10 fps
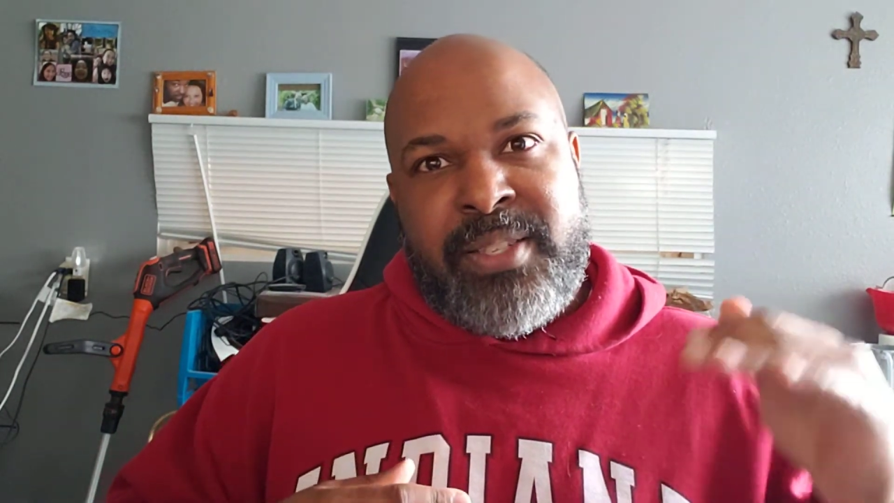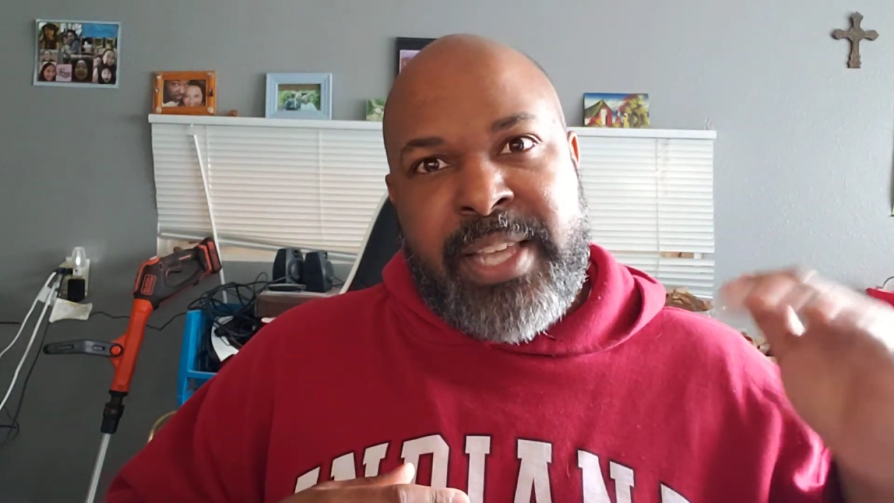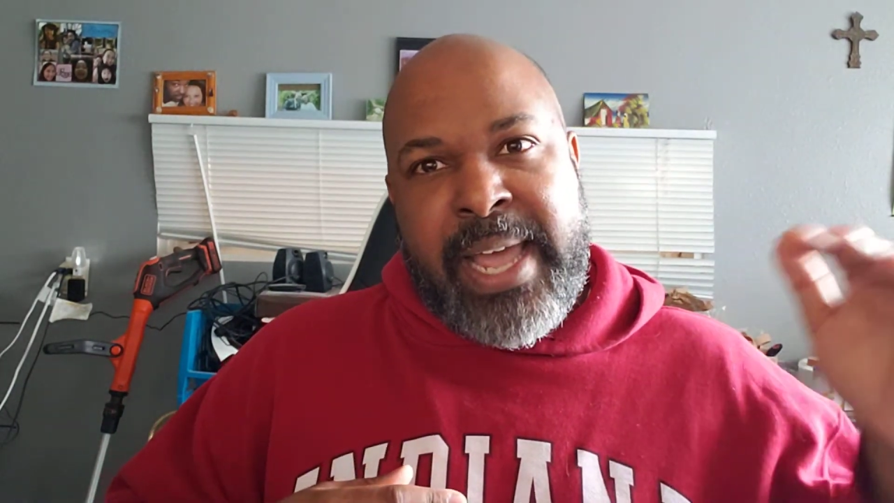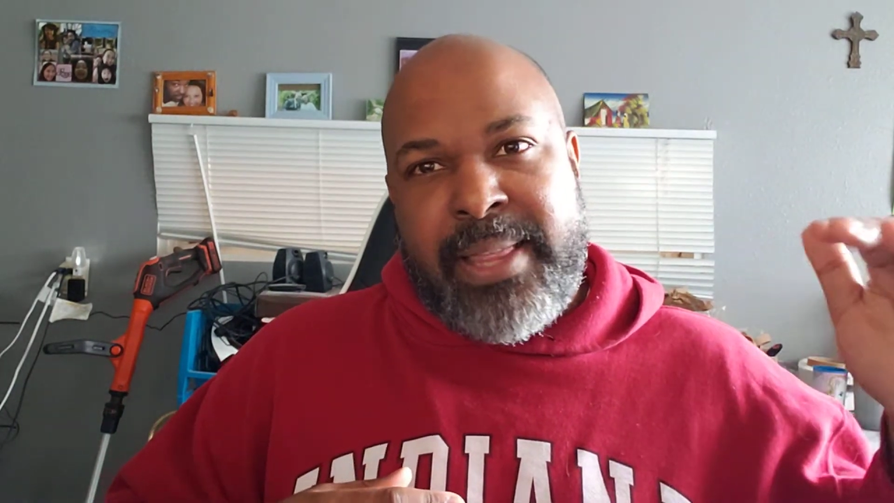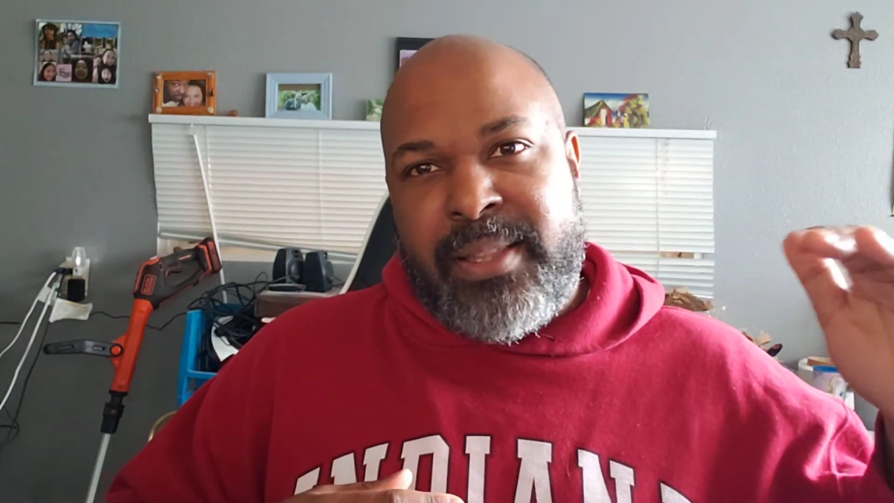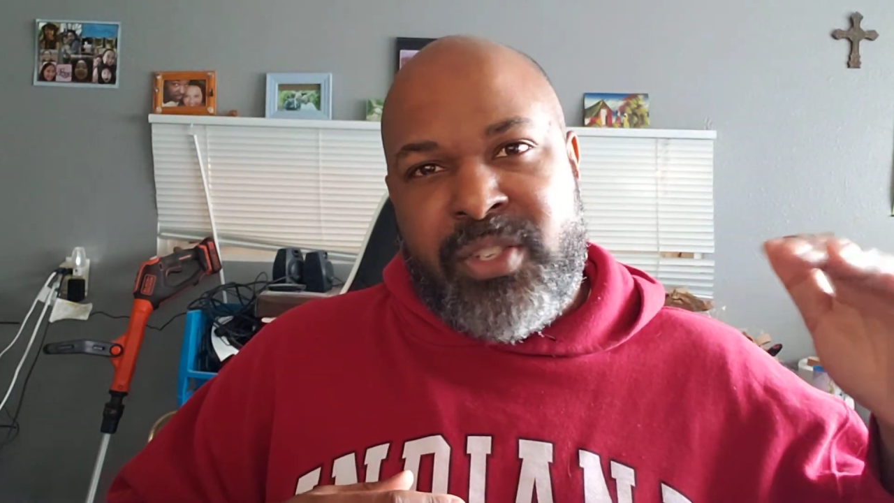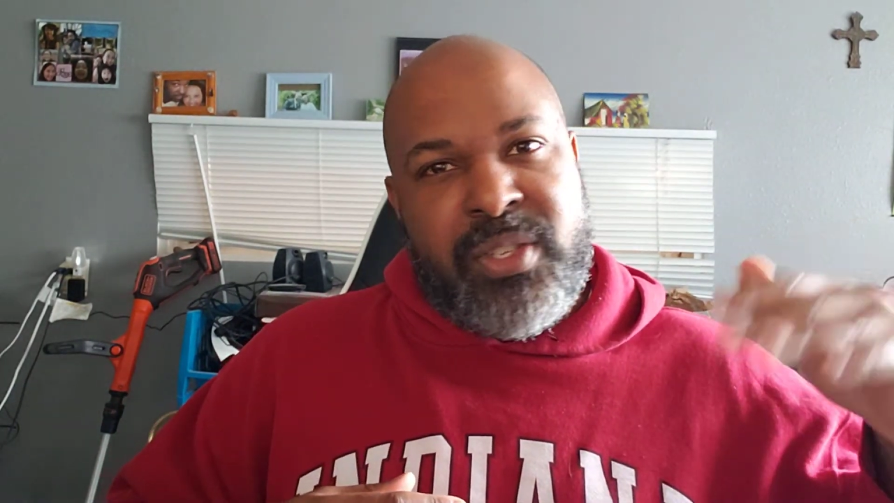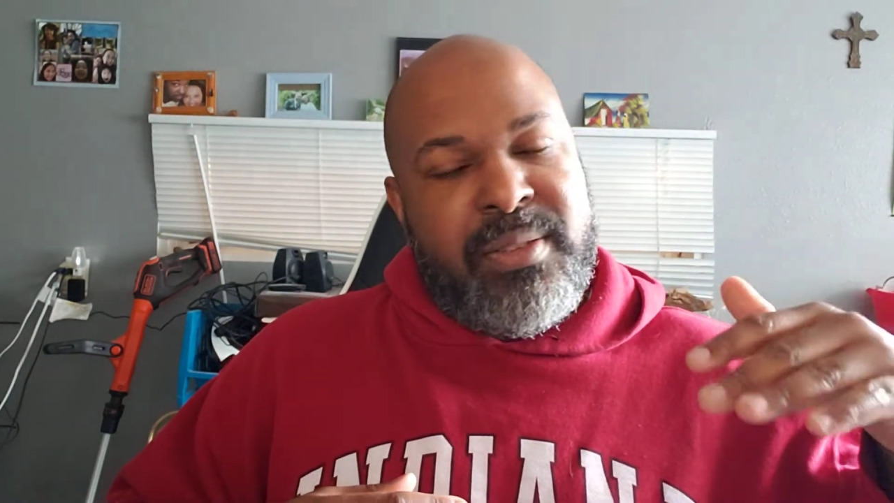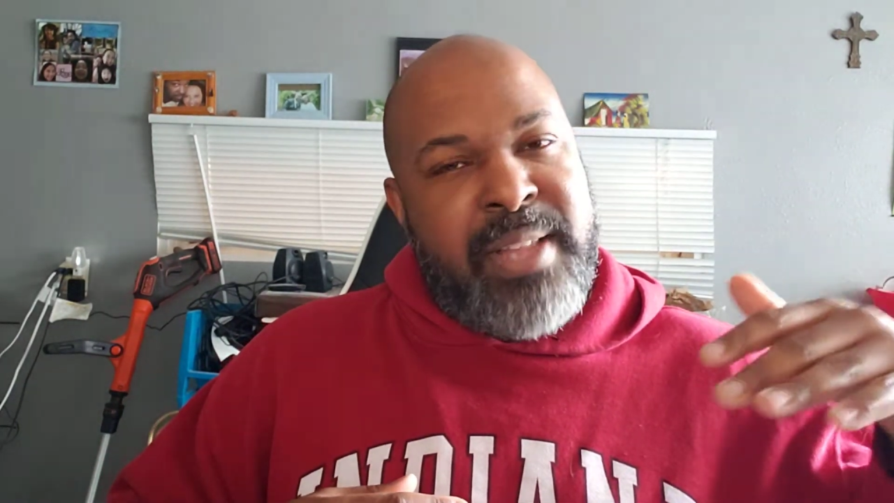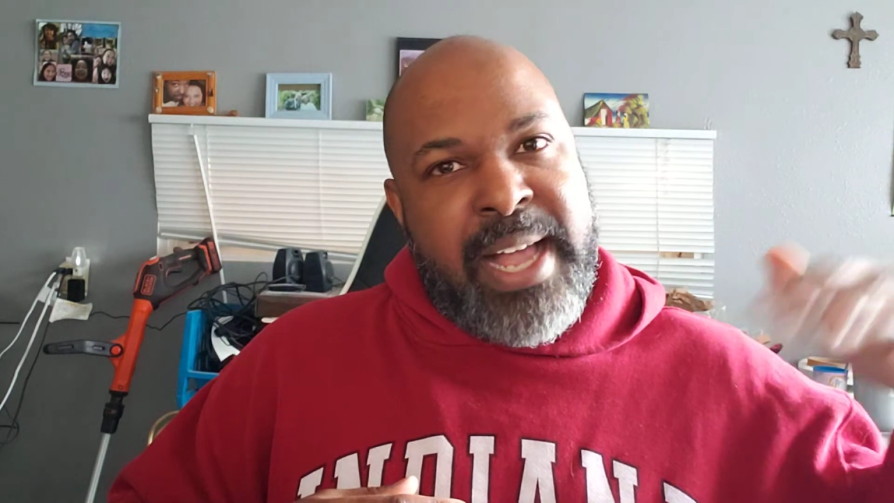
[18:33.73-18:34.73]
Seattle
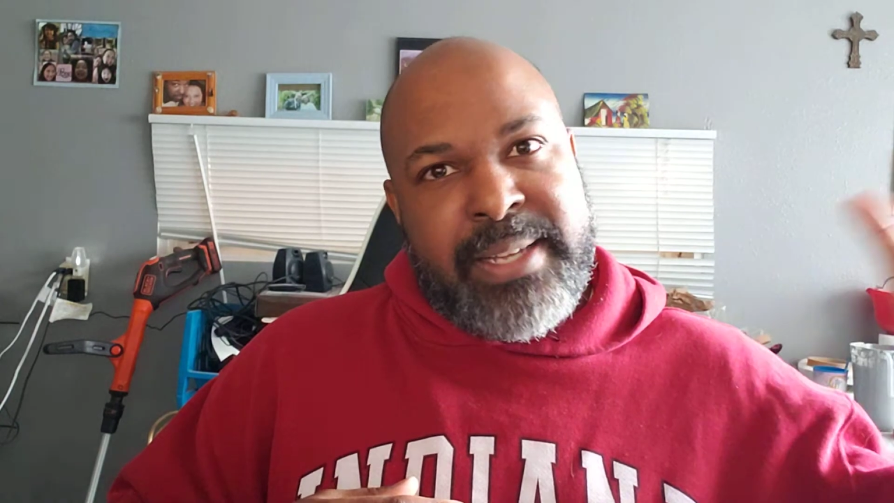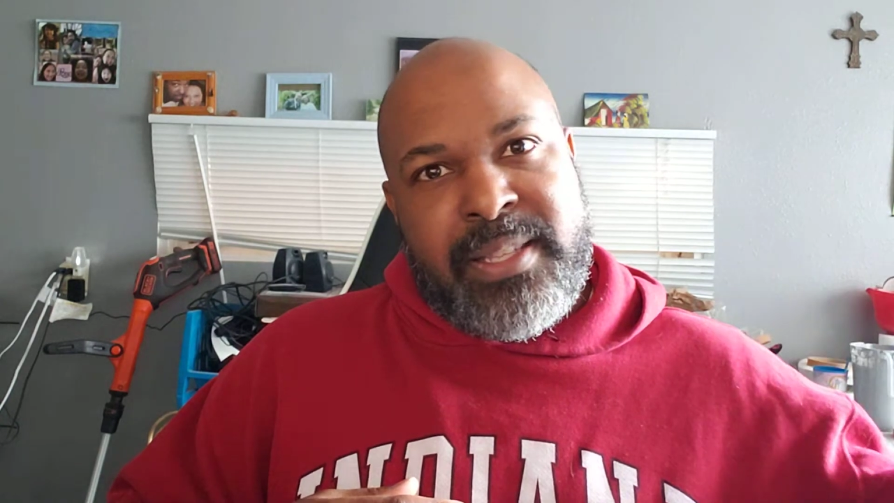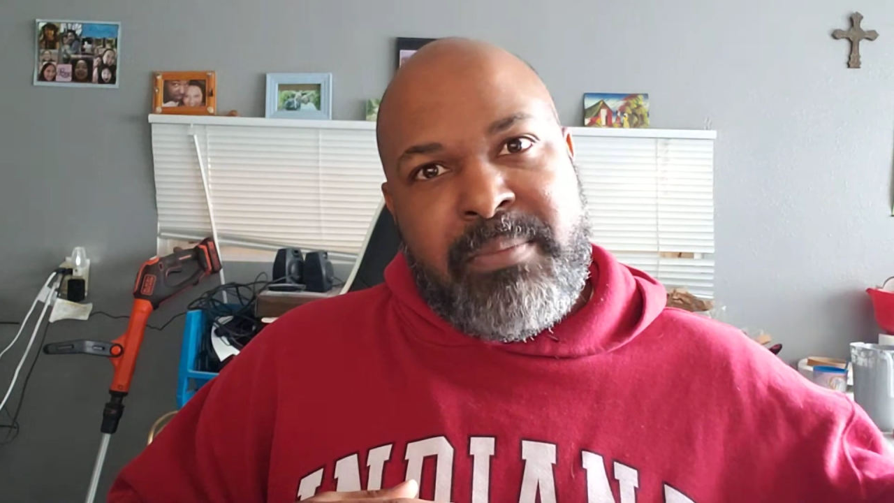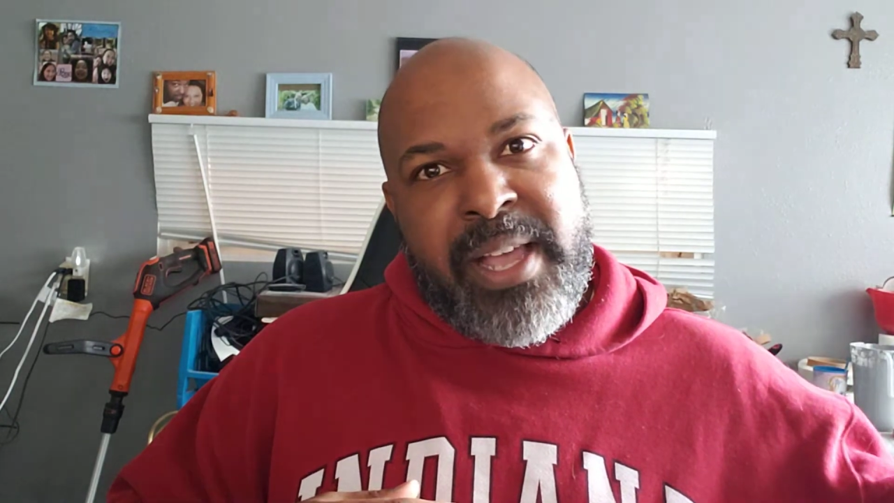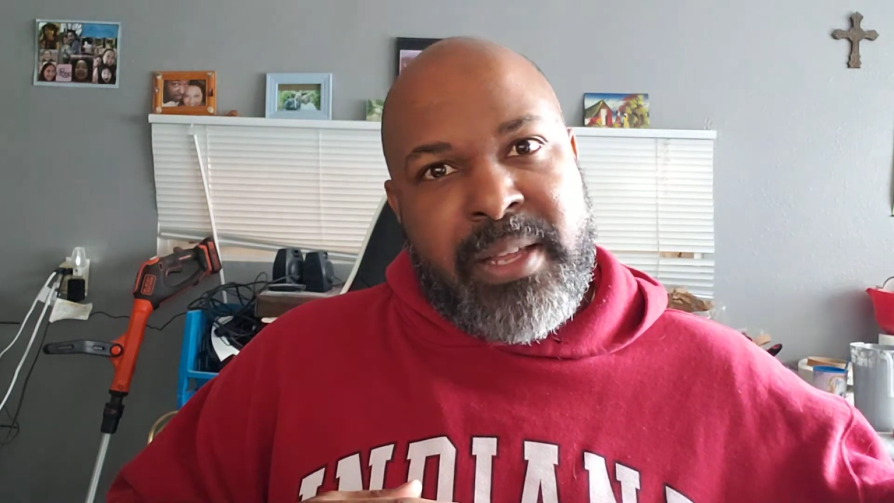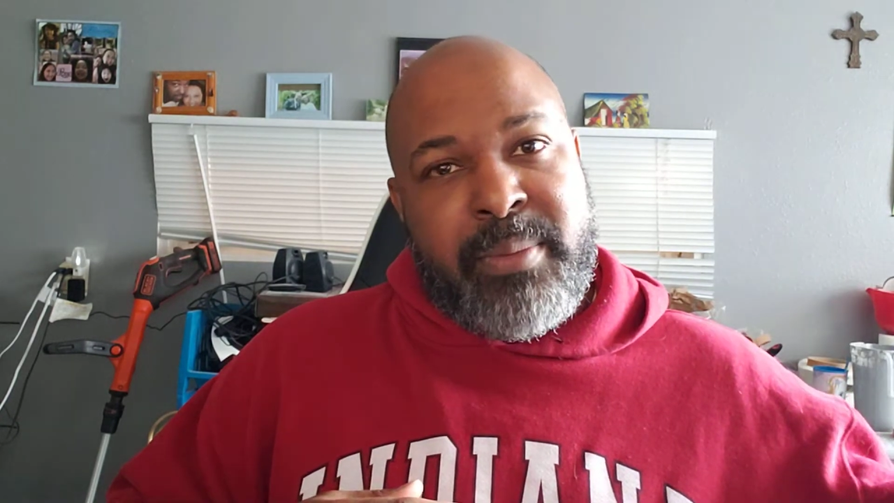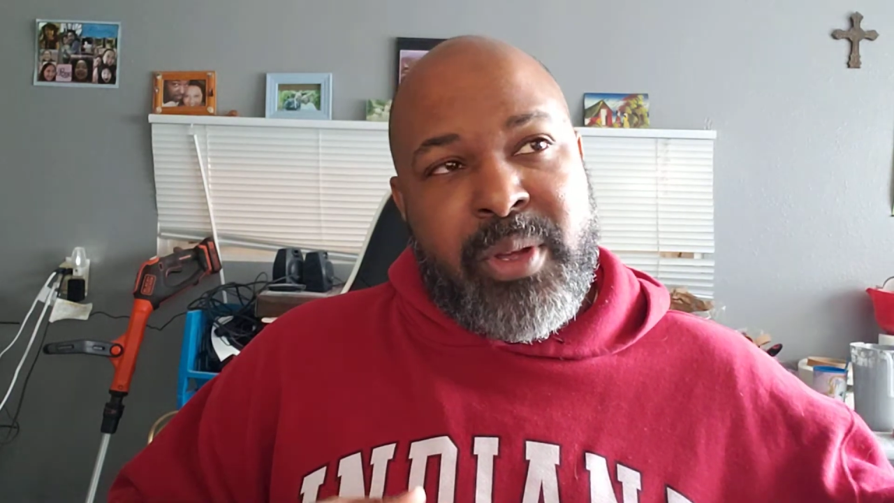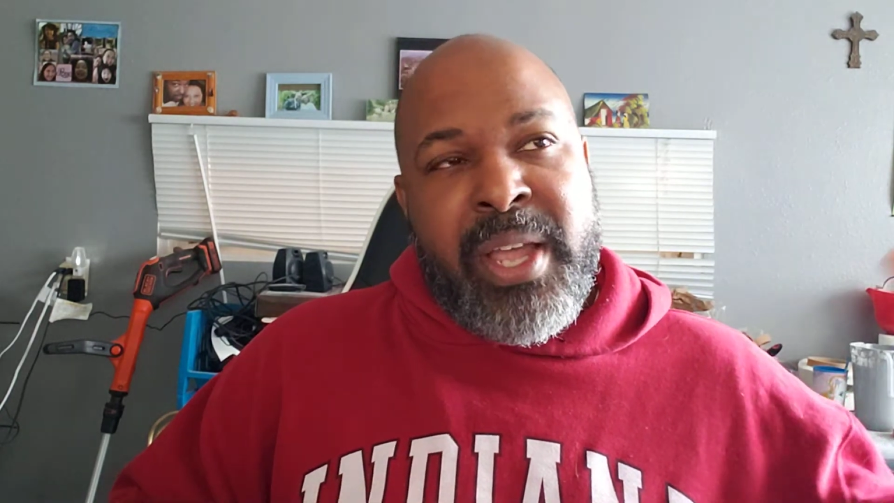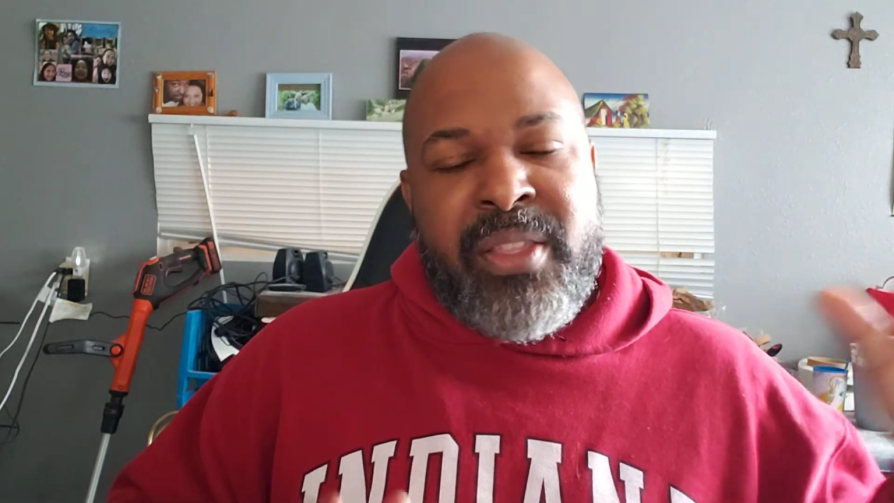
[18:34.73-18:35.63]
just knocks them out of the